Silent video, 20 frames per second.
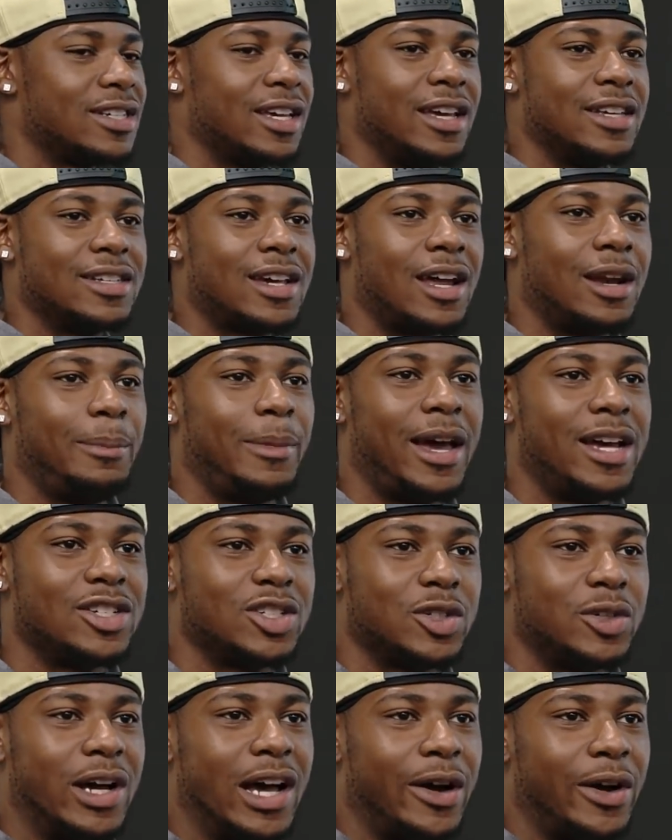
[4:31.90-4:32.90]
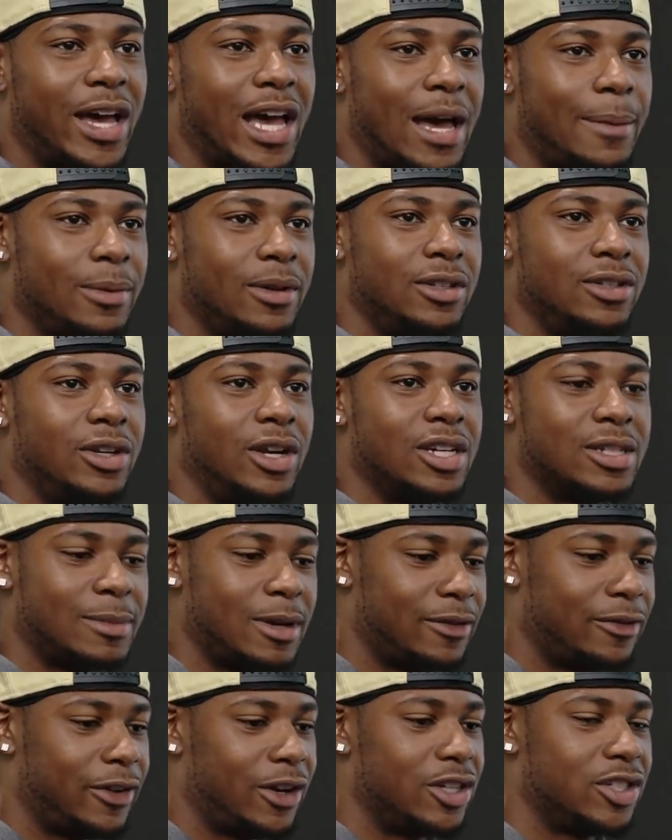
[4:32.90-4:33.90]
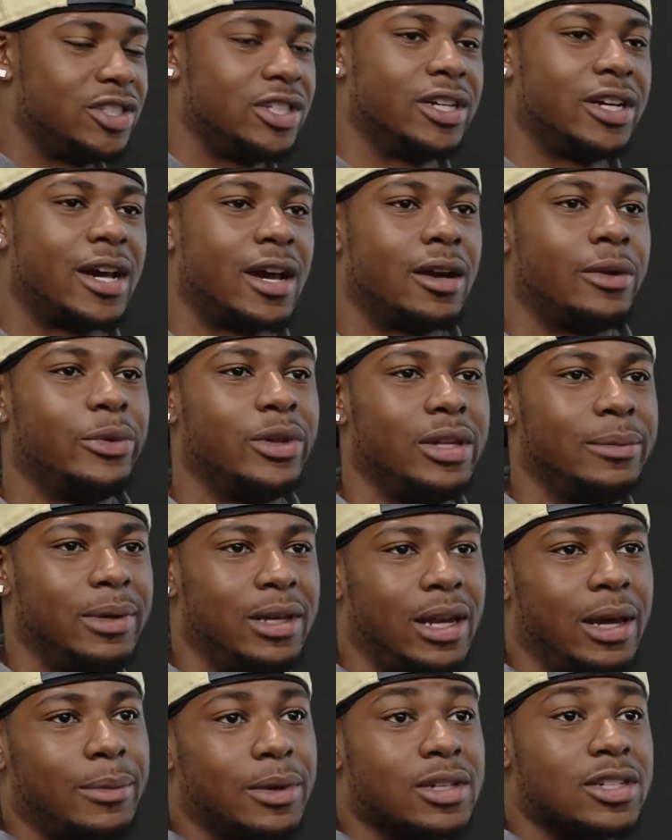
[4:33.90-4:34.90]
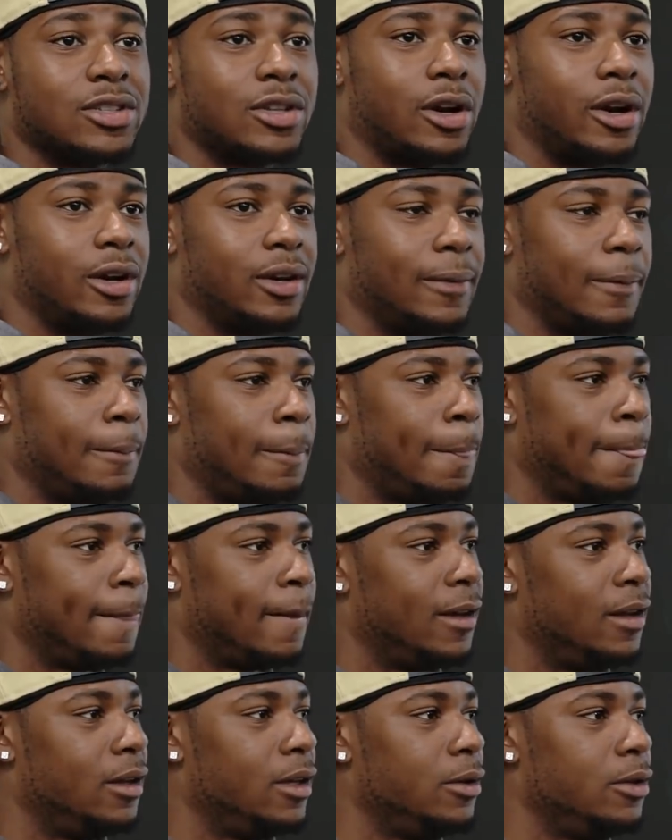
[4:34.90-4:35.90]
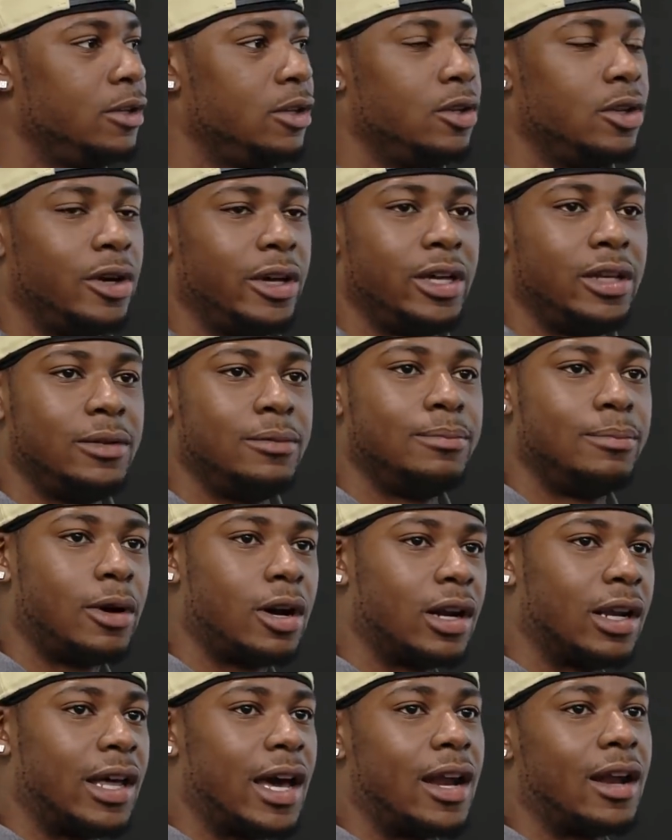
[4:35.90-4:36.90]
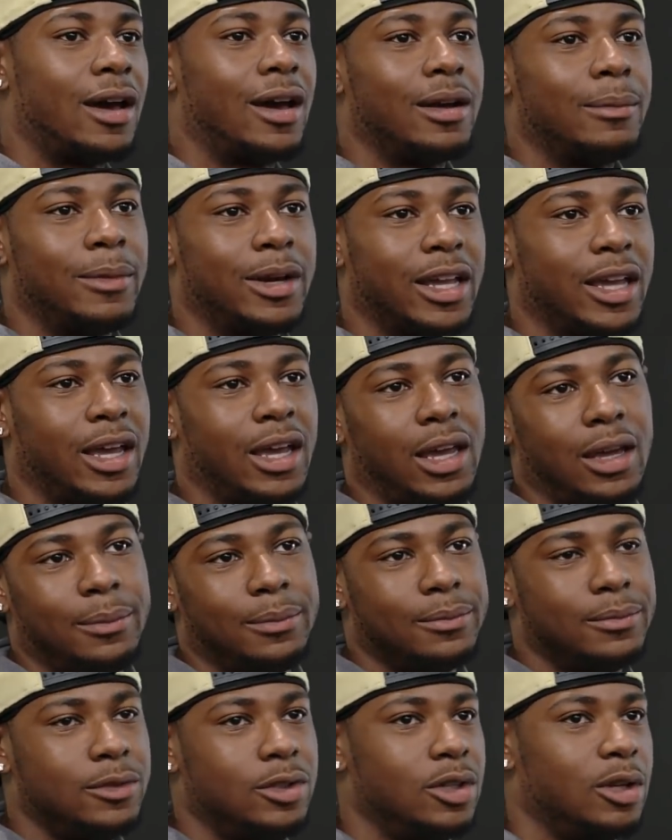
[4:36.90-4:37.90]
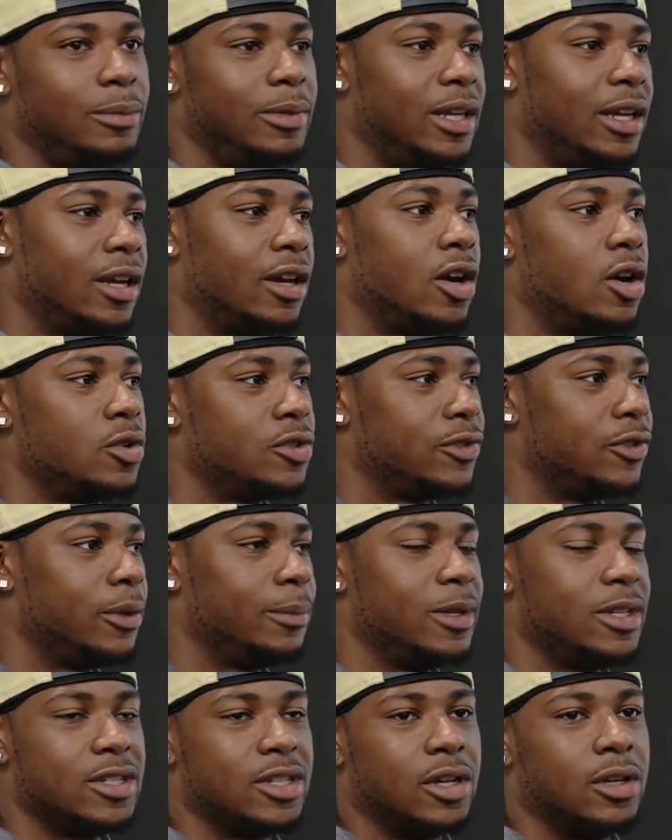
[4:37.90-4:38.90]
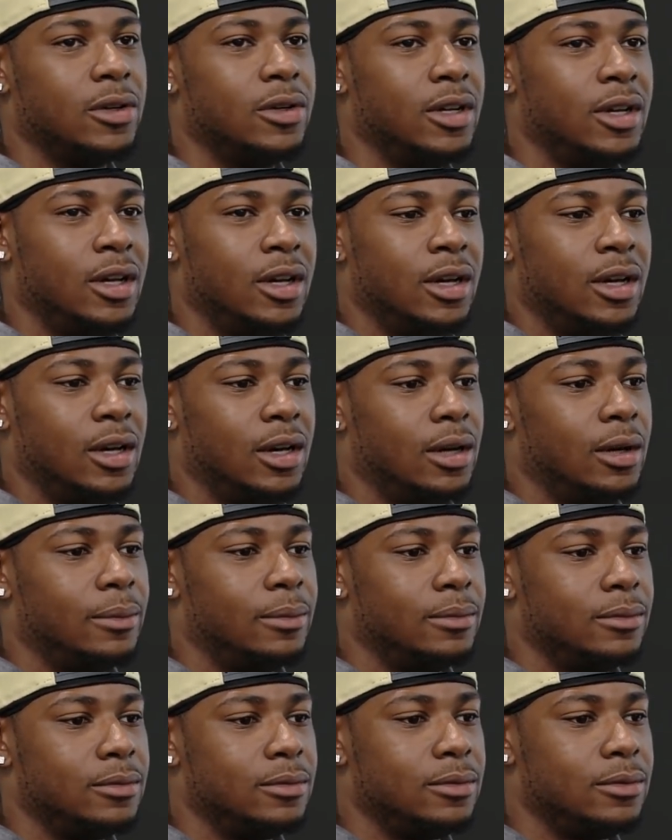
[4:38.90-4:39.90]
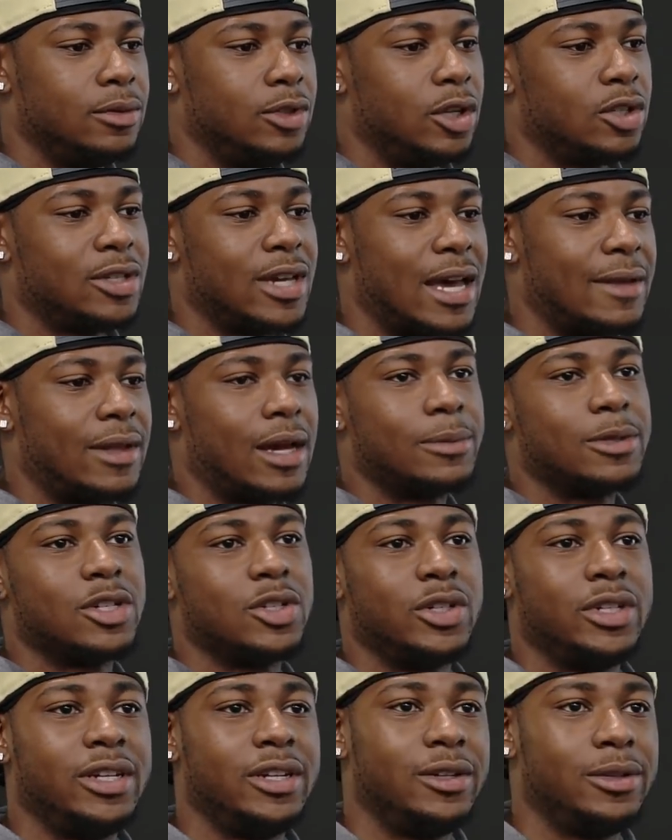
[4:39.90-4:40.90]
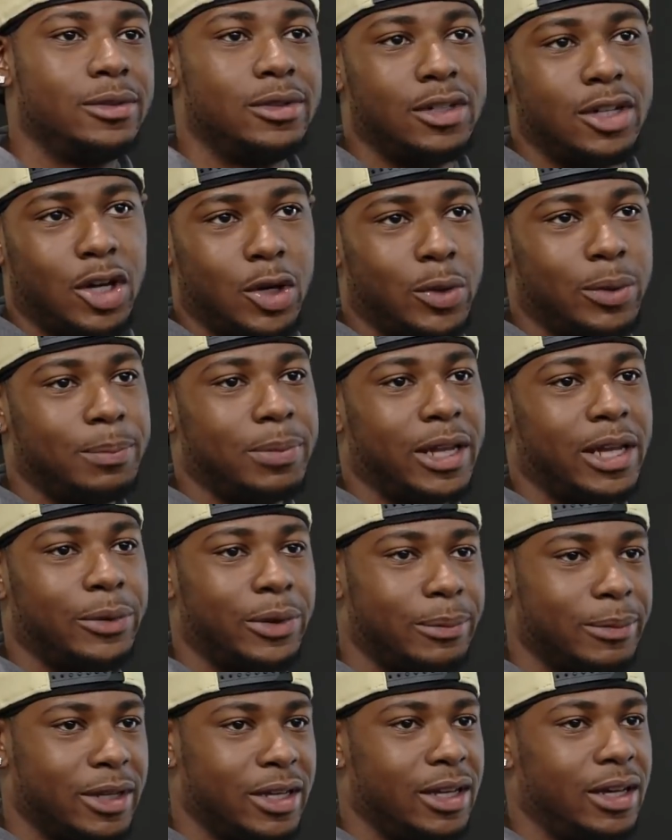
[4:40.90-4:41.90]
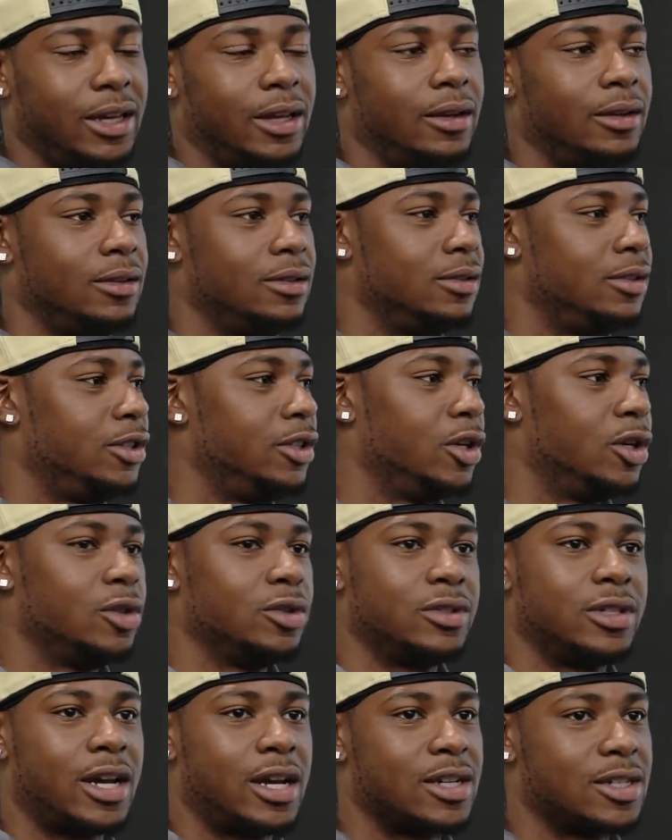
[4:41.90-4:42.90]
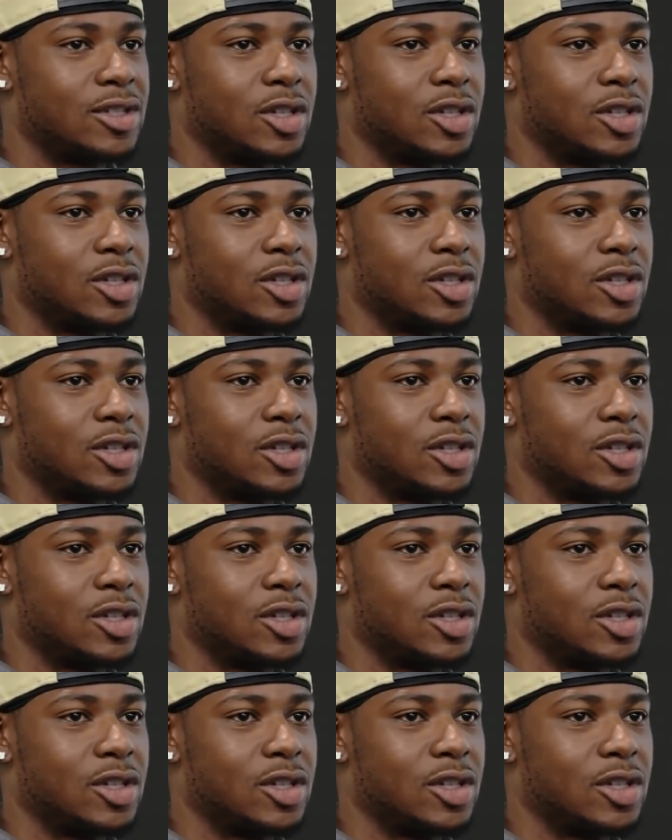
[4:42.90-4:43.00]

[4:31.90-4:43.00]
those two players, I think we're looking at on the offensive side and the defensive side having a dynamic season. And remember the names. And remember that I told you first.